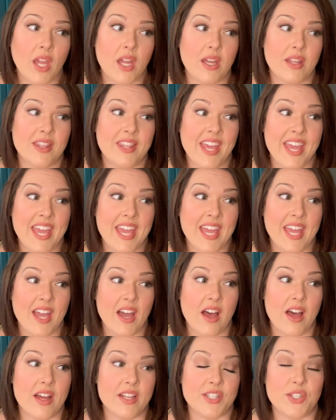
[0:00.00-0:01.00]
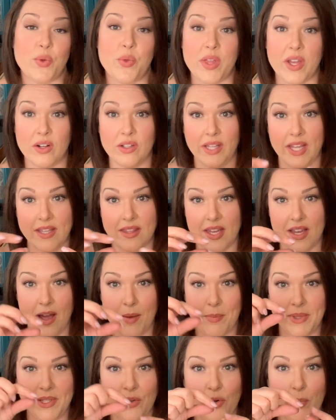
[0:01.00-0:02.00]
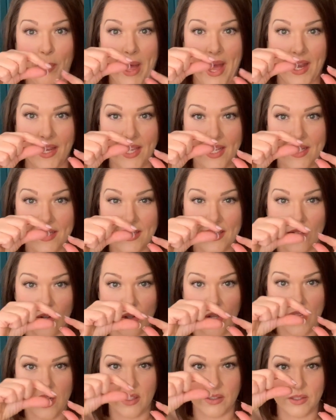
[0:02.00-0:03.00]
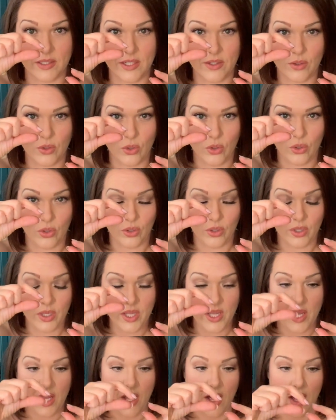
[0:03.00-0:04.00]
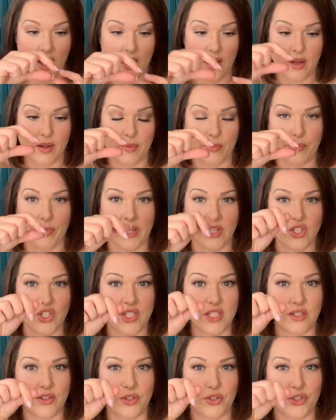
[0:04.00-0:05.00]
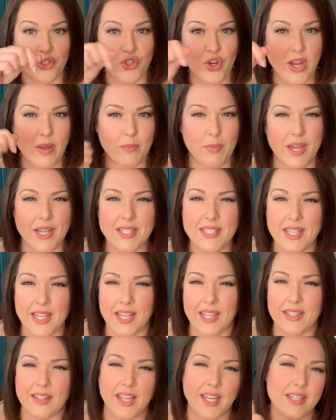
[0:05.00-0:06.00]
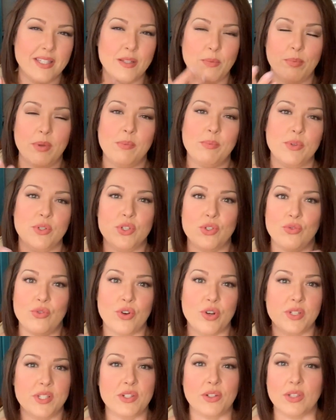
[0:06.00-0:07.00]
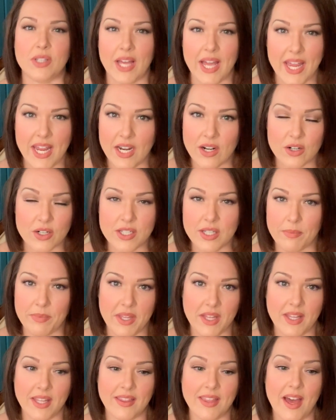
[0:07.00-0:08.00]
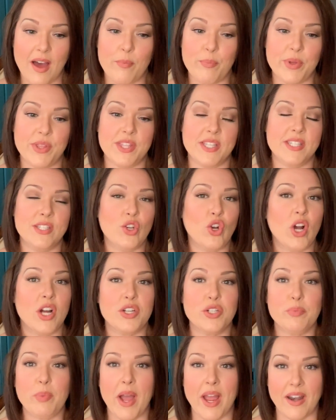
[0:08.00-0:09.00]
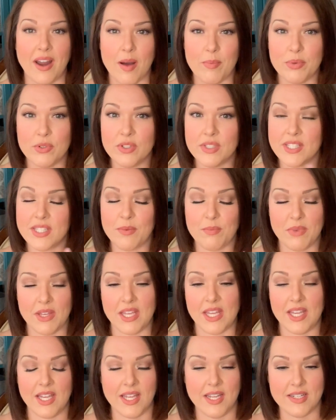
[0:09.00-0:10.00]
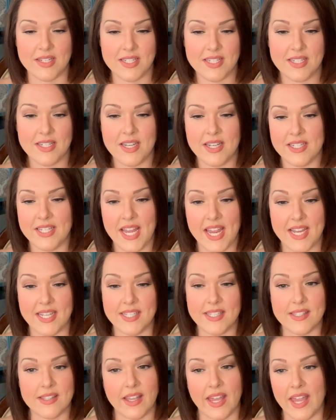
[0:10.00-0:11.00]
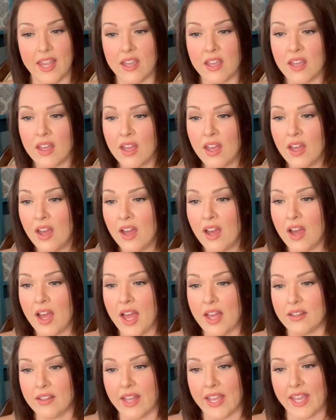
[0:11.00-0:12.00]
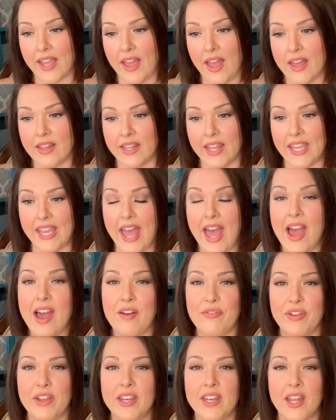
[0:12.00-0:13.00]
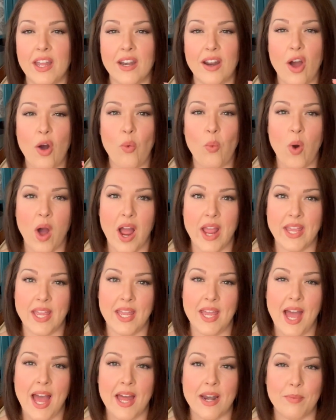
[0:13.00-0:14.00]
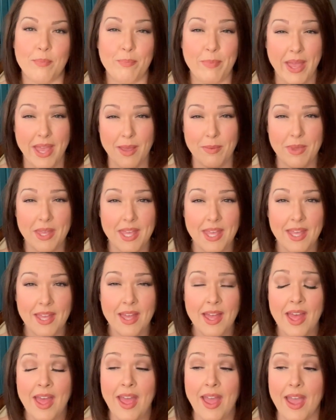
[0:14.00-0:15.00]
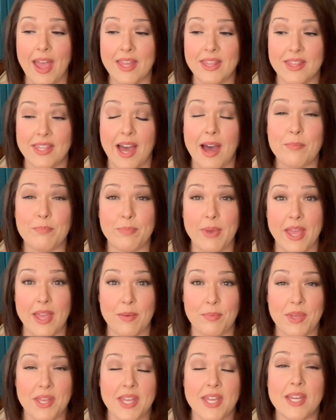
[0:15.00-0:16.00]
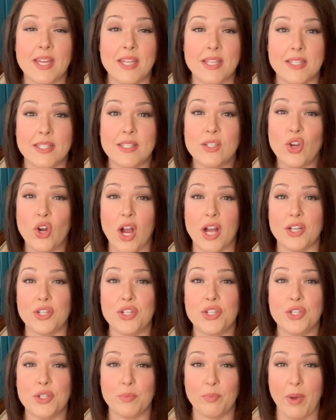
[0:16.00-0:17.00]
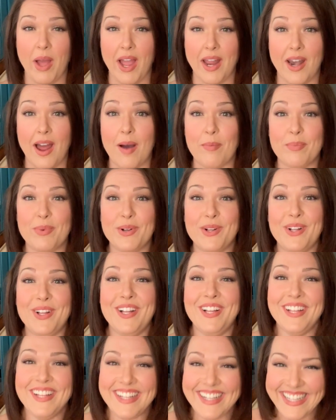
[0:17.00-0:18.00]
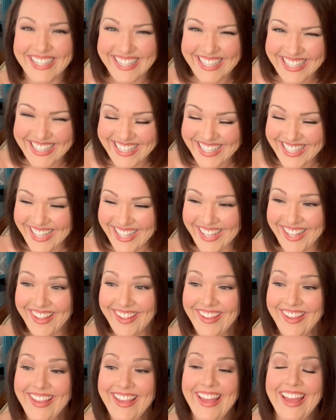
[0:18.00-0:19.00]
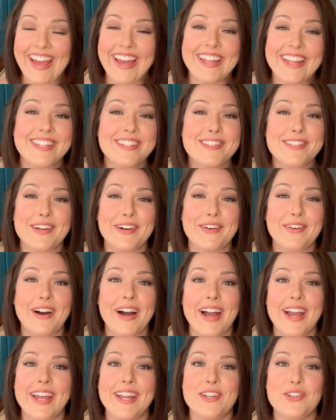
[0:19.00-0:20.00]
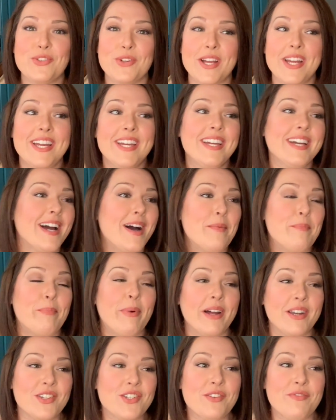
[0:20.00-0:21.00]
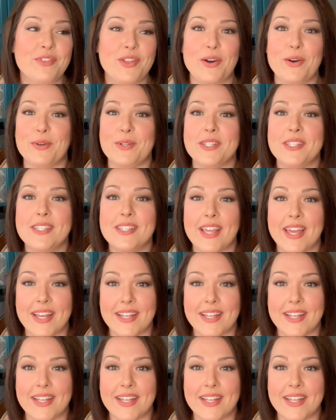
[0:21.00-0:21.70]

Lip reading: They come in little packets. They're a little, just a little drink mix in, some people do Crystal Light or something like that. But this Crush pineapple, to me, it tastes like heaven and Hawaii had a baby, and that baby is Crush pineapple. And so I drink a bunch of those.